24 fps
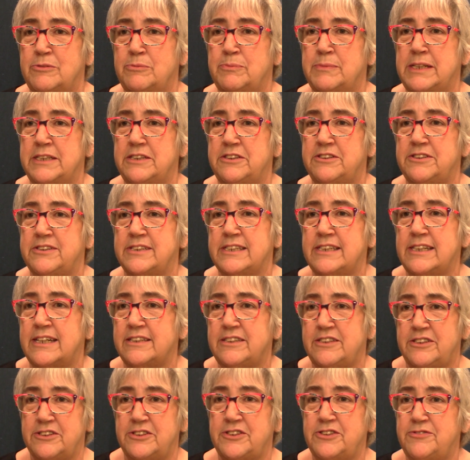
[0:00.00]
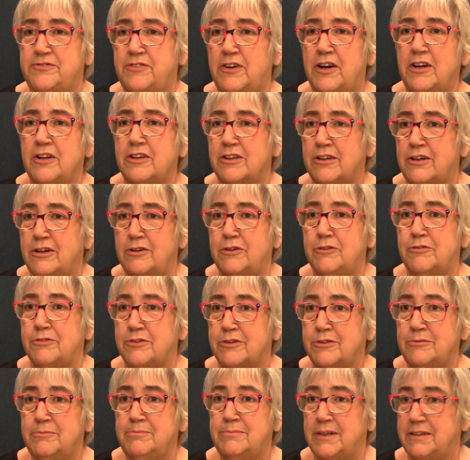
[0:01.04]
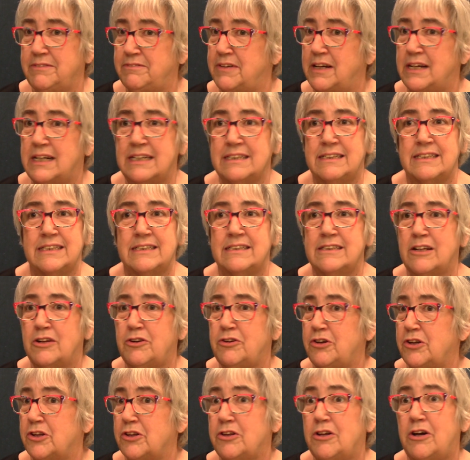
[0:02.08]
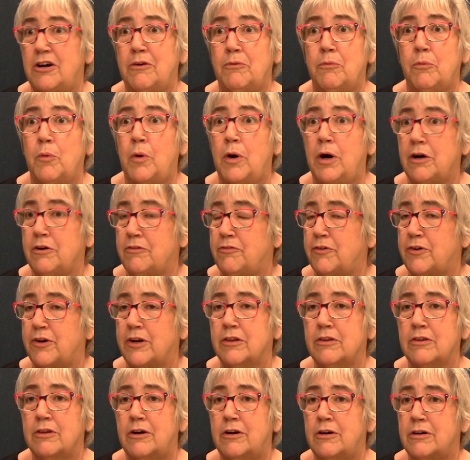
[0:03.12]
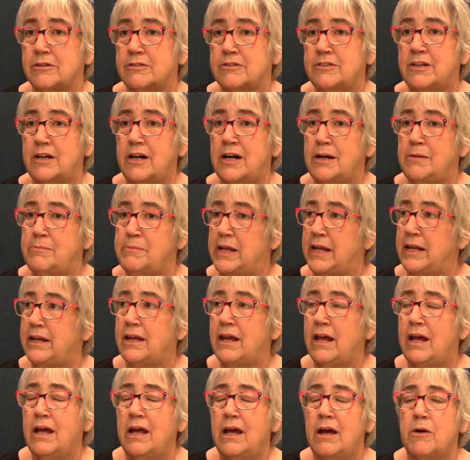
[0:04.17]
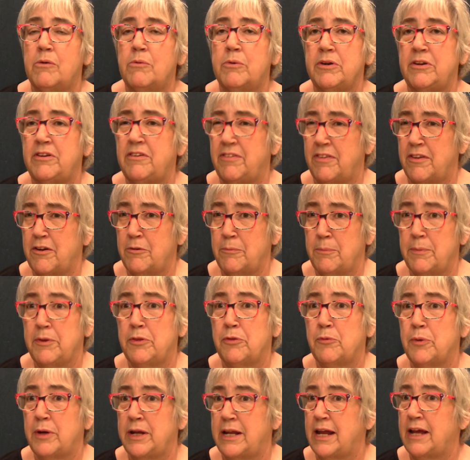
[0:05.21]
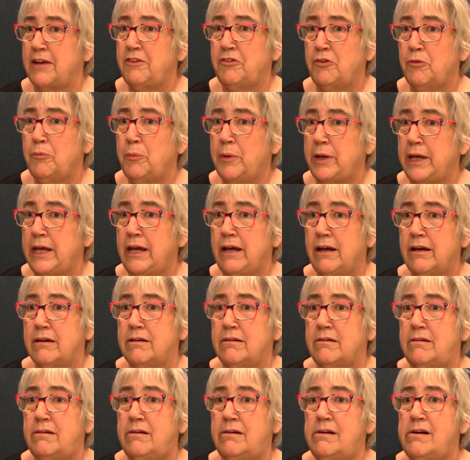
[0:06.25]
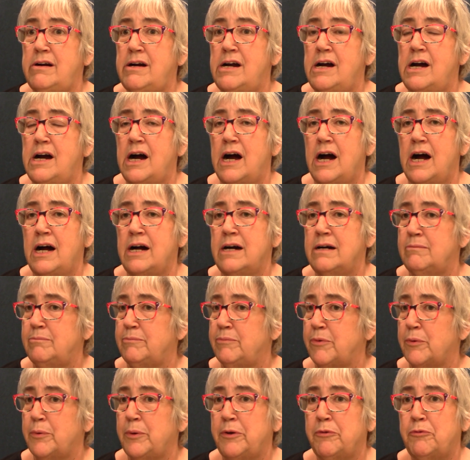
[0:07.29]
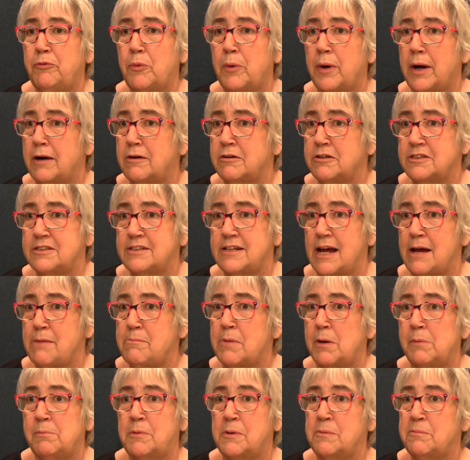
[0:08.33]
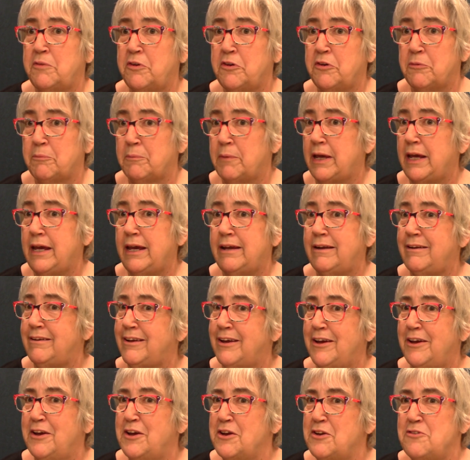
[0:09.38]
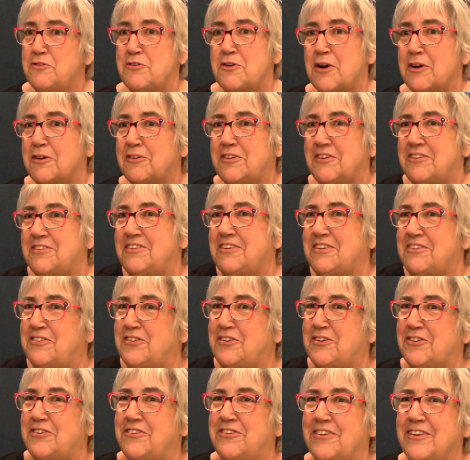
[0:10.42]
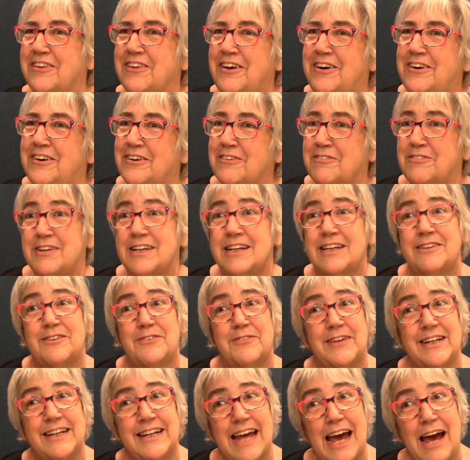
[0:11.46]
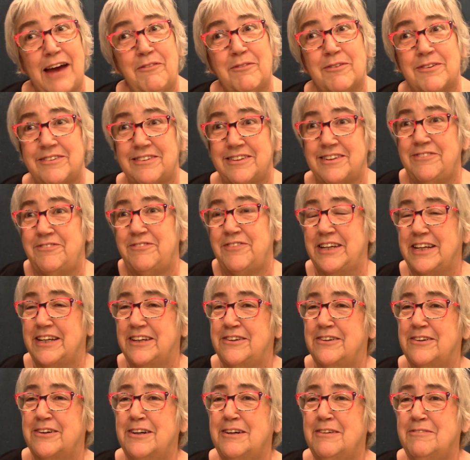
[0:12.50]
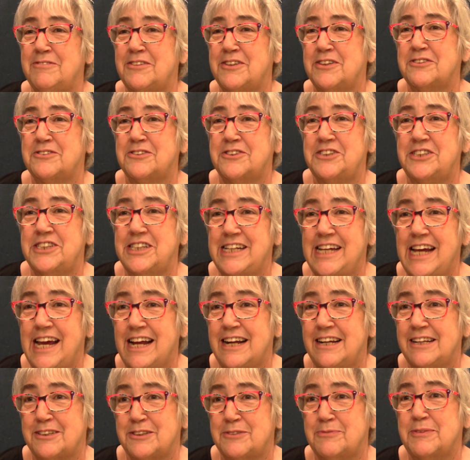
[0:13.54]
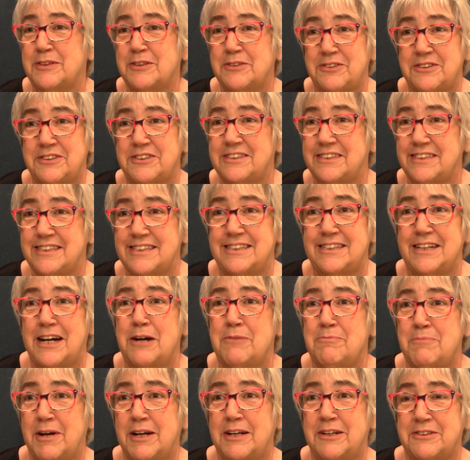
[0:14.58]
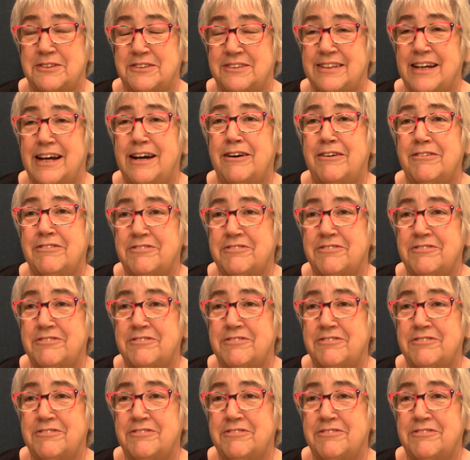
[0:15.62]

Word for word: much that I'd just fall over. My, mm-hmm. I didn't learn to walk for a long time and okay. went to therapy three days a week. Um, three or four hours a day. My mom took me and drugged the sisters along because my dad was in Vietnam, so yes. she had us most of the time by herself.